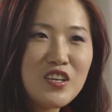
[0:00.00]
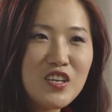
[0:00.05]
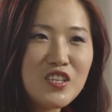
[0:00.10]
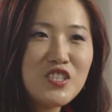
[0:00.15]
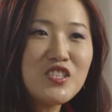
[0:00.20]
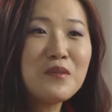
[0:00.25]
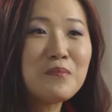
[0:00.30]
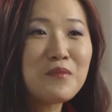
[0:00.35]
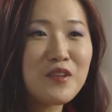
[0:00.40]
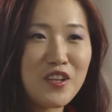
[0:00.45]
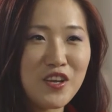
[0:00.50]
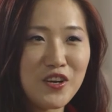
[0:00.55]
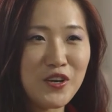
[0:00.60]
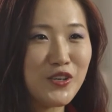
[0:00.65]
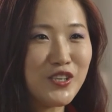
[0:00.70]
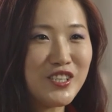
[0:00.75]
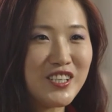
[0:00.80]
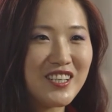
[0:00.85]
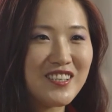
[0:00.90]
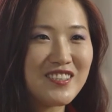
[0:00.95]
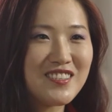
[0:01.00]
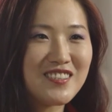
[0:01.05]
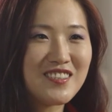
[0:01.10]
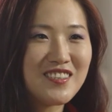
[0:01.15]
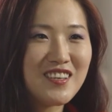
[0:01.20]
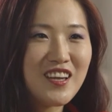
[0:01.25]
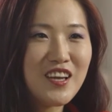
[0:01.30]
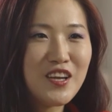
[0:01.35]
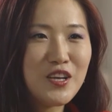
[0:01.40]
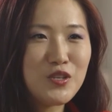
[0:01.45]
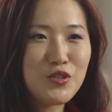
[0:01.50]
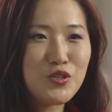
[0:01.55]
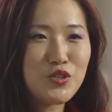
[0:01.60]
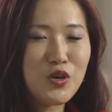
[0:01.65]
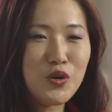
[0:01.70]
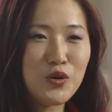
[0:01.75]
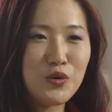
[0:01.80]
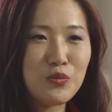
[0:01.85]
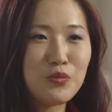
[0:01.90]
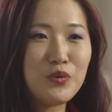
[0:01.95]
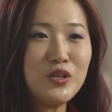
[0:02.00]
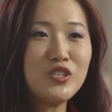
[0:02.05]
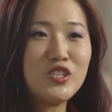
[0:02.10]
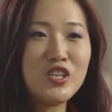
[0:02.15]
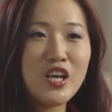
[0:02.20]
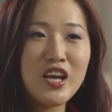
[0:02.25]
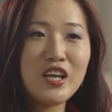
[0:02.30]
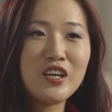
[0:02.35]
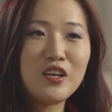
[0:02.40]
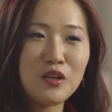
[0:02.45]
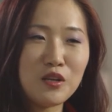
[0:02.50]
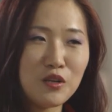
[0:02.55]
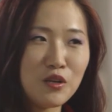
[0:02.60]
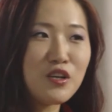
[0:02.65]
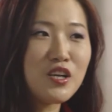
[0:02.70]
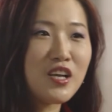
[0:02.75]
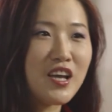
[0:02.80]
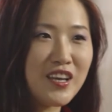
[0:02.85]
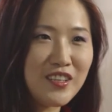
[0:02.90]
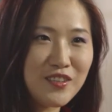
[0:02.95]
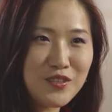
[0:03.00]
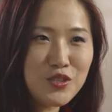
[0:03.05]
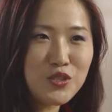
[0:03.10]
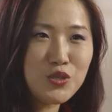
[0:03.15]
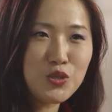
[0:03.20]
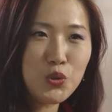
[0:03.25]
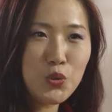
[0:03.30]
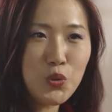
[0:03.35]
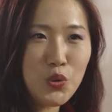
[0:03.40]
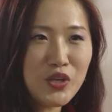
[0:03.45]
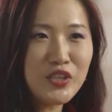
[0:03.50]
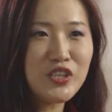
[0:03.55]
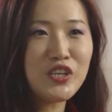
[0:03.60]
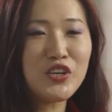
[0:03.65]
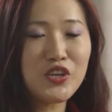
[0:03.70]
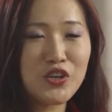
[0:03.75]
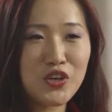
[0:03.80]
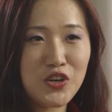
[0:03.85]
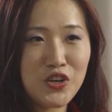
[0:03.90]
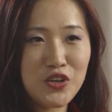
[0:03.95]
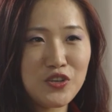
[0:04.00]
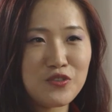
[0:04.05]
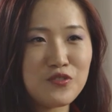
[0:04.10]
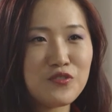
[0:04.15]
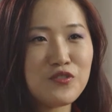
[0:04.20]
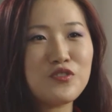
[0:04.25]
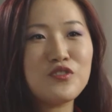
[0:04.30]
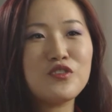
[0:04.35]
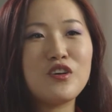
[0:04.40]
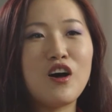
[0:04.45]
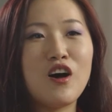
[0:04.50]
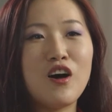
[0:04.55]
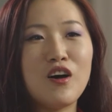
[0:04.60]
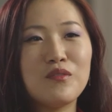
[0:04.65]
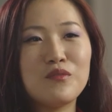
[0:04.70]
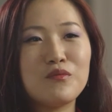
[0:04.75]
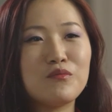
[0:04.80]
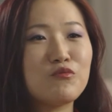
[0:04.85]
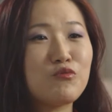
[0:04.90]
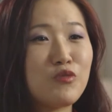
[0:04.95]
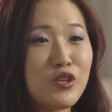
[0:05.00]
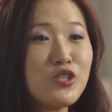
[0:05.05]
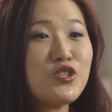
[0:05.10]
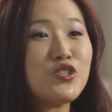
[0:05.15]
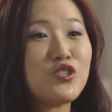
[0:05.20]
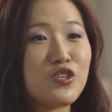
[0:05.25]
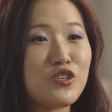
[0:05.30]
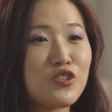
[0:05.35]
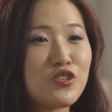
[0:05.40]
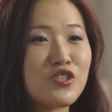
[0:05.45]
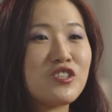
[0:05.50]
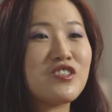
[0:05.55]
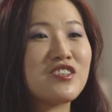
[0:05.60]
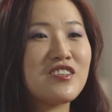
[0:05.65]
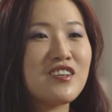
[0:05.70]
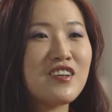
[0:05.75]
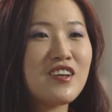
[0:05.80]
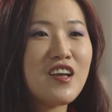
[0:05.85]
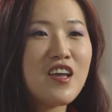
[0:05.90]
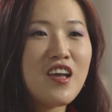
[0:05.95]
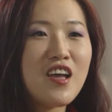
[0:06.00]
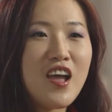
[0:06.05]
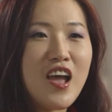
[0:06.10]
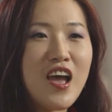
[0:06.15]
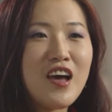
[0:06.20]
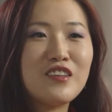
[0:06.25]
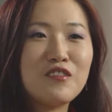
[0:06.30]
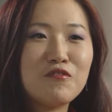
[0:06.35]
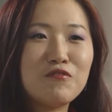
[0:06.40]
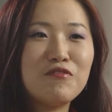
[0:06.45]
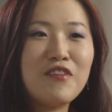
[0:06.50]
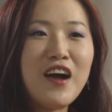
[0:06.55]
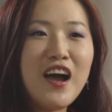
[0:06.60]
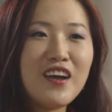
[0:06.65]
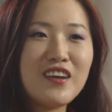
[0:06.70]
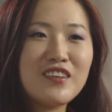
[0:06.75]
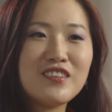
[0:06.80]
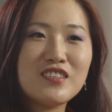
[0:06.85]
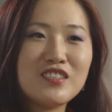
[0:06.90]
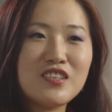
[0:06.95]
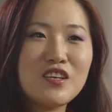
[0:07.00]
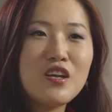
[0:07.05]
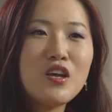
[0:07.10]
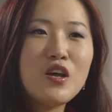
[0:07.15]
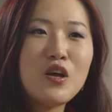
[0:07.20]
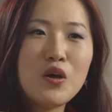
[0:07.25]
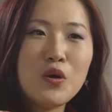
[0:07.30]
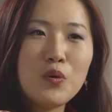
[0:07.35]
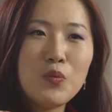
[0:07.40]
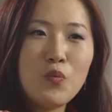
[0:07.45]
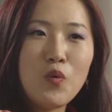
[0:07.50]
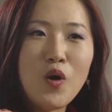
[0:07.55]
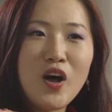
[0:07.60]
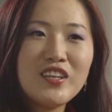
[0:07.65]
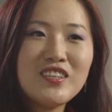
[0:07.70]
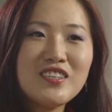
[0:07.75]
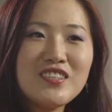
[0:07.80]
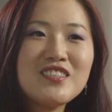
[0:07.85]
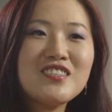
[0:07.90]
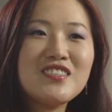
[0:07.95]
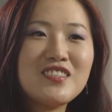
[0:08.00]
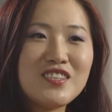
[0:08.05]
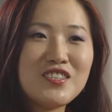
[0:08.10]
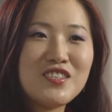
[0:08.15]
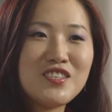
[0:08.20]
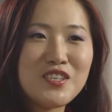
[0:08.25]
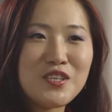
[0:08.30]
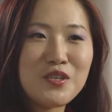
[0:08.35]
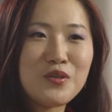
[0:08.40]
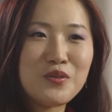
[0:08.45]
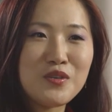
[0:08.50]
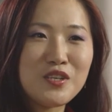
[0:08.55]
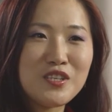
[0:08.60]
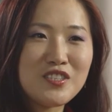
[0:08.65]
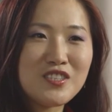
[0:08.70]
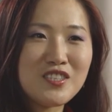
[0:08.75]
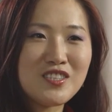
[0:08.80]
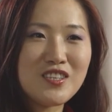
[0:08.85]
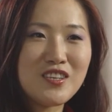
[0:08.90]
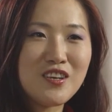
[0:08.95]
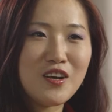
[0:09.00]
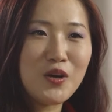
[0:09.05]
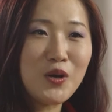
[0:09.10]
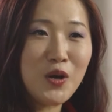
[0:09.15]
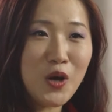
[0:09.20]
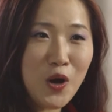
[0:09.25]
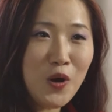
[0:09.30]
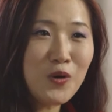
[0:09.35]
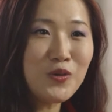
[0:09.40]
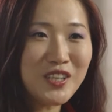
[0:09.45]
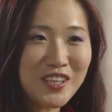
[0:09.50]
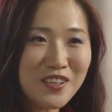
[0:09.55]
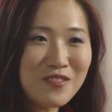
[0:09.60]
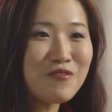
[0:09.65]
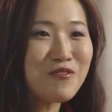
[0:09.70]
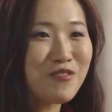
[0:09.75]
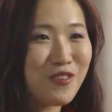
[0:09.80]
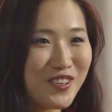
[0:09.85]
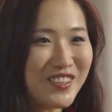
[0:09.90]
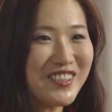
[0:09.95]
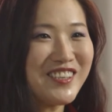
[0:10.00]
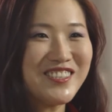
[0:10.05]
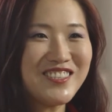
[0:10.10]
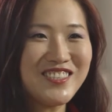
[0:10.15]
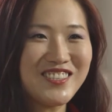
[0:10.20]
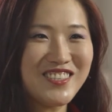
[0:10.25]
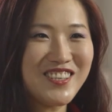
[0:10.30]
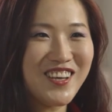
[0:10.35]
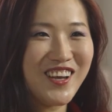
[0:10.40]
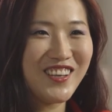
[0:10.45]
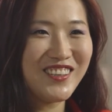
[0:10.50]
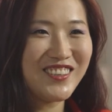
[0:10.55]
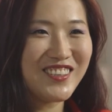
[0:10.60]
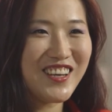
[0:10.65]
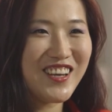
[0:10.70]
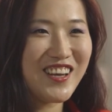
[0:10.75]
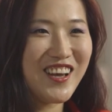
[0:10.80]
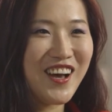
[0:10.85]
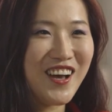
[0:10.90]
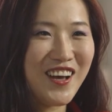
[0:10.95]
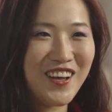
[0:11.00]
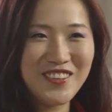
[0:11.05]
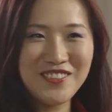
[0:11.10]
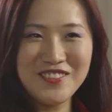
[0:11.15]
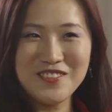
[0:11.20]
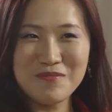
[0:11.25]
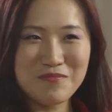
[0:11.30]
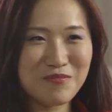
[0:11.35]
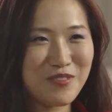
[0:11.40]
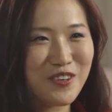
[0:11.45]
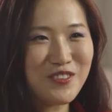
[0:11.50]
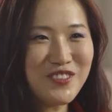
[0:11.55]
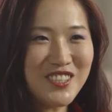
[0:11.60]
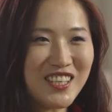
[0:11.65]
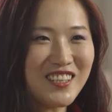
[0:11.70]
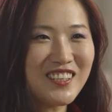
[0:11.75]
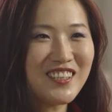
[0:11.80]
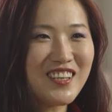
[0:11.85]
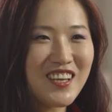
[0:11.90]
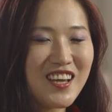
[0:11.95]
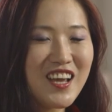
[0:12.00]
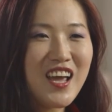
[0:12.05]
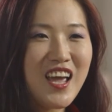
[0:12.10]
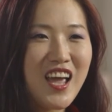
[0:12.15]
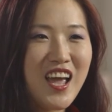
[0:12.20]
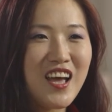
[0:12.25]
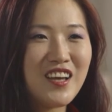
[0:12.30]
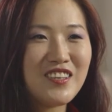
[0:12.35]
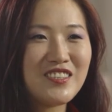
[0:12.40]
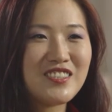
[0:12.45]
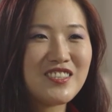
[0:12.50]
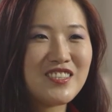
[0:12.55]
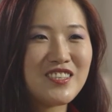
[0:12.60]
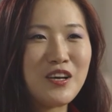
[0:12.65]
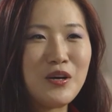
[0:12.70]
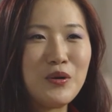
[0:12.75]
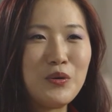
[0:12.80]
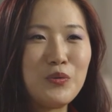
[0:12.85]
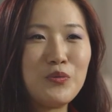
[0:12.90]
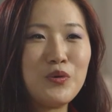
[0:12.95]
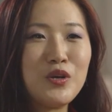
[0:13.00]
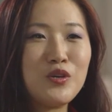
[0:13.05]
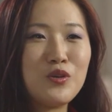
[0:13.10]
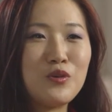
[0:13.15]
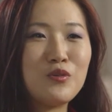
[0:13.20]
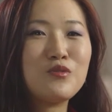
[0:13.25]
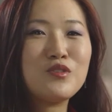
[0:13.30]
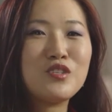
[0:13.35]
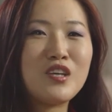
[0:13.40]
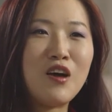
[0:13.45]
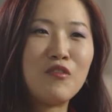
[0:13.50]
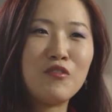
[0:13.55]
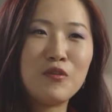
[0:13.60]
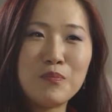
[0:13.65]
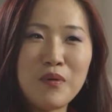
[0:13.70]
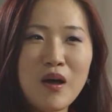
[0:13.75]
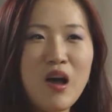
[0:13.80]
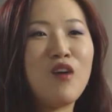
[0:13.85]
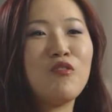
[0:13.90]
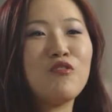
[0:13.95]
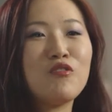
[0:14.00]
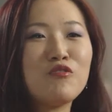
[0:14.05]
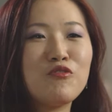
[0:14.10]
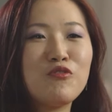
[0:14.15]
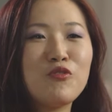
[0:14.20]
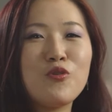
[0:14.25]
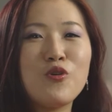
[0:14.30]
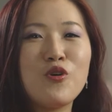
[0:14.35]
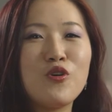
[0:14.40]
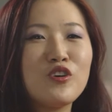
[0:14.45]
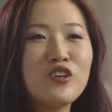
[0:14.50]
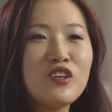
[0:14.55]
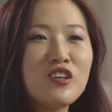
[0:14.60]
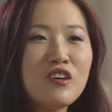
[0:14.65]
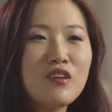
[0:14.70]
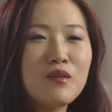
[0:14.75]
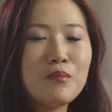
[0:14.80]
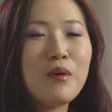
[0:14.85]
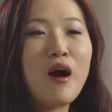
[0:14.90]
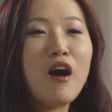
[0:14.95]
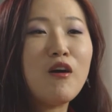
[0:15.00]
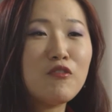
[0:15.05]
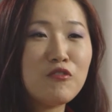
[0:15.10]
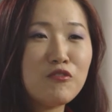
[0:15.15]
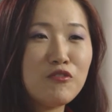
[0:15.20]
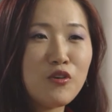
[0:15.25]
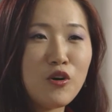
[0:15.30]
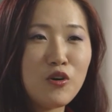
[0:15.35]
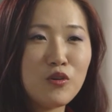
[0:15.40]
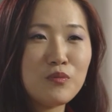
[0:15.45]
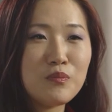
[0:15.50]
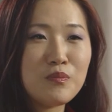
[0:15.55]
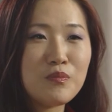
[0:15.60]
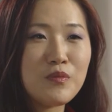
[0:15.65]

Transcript: similarities. So we take a look at this 20 years research and find what is the secret coding for this protein. And we use our powerful